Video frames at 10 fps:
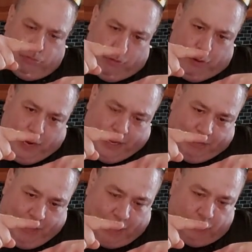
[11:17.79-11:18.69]
bring it
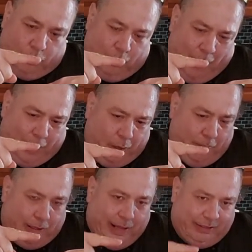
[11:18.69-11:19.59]
down to about a little
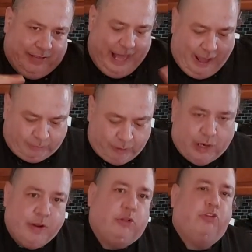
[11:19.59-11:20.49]
bit less than half. So you're
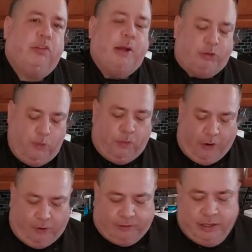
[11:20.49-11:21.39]
gonna reduce it by
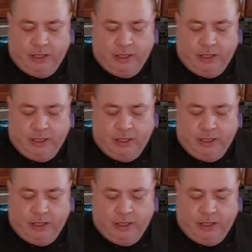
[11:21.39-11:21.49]
2/3.